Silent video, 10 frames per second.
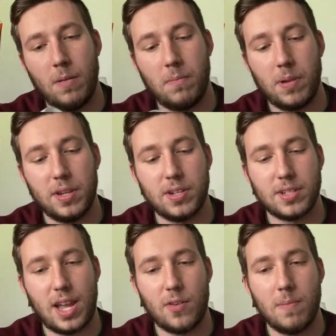But you just
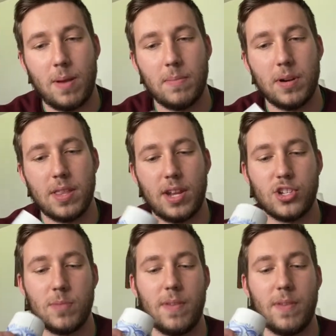got to remember that it should be